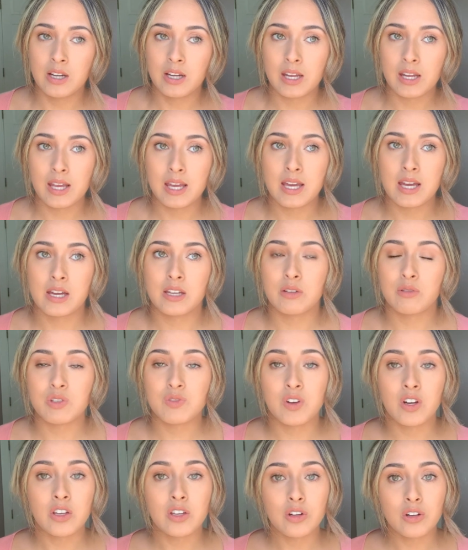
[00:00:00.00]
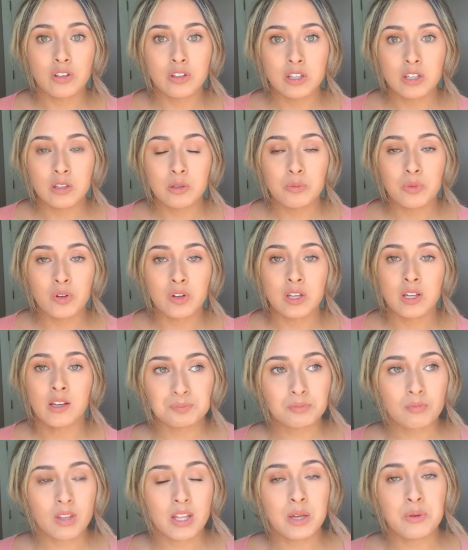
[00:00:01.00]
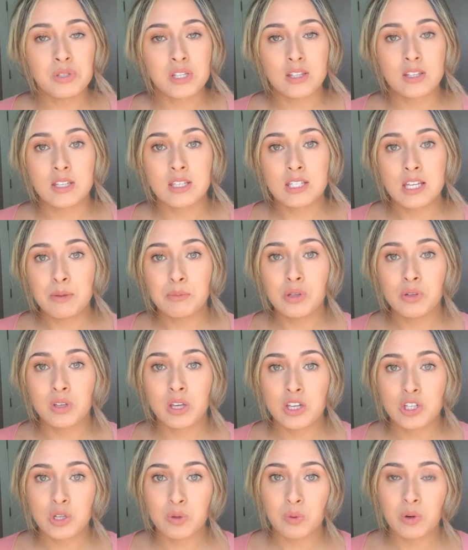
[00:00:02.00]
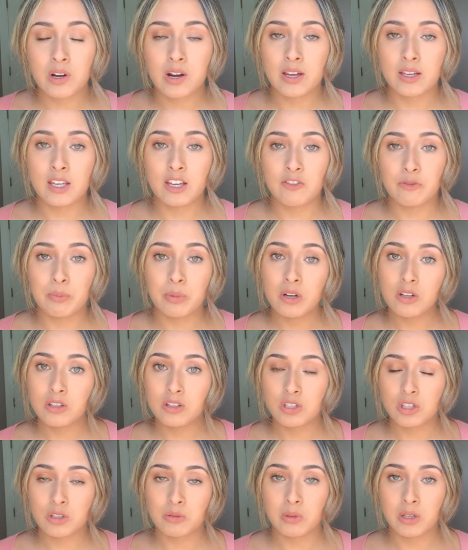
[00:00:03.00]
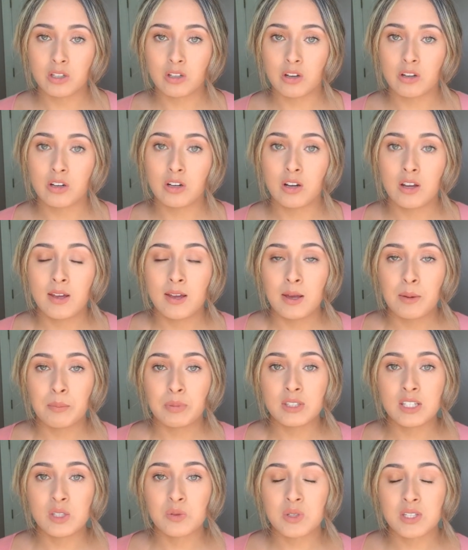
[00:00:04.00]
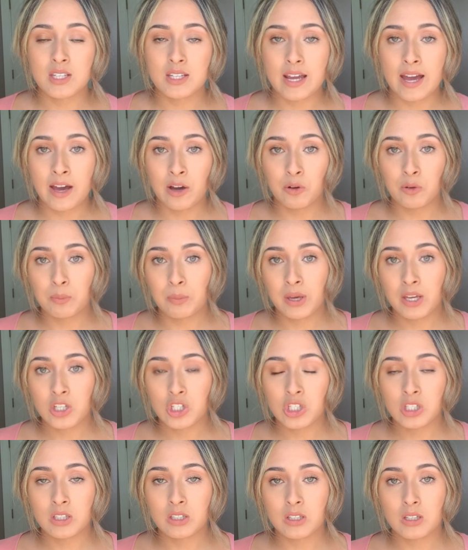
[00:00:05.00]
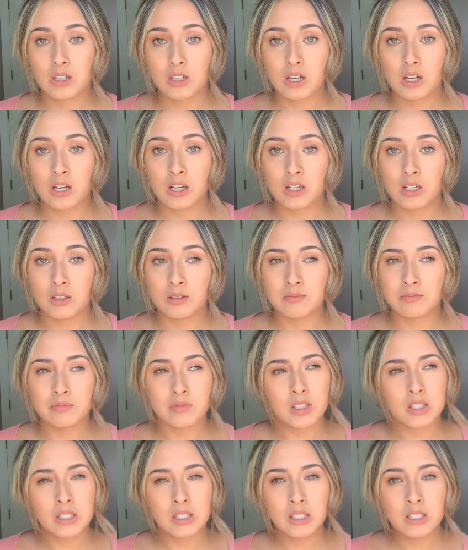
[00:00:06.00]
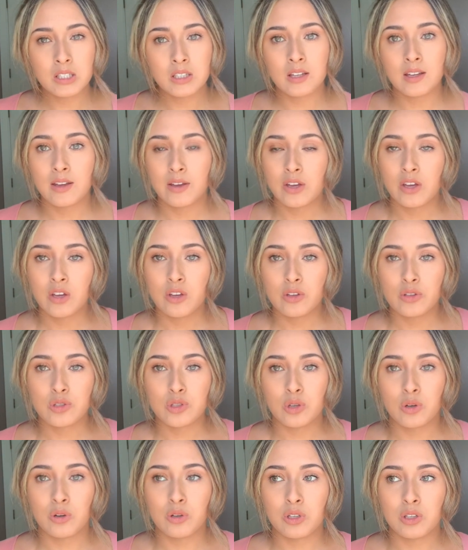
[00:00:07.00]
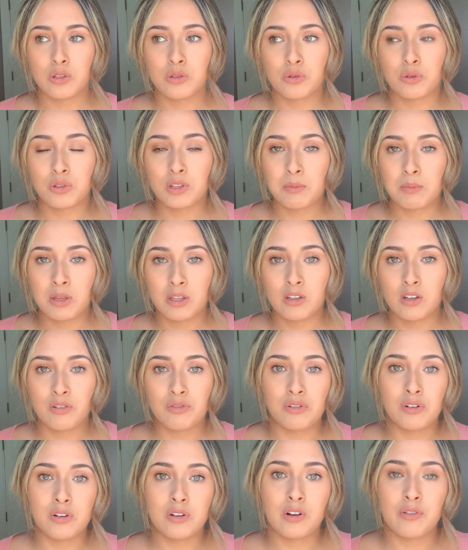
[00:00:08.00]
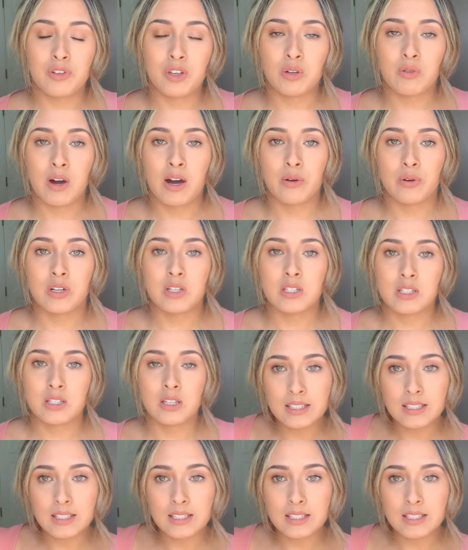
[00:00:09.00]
And it was very early in the morning. It was at the same location where I gave birth to my daughter, but this was an outpatient um, clinic. So you'd only be there for a few hours.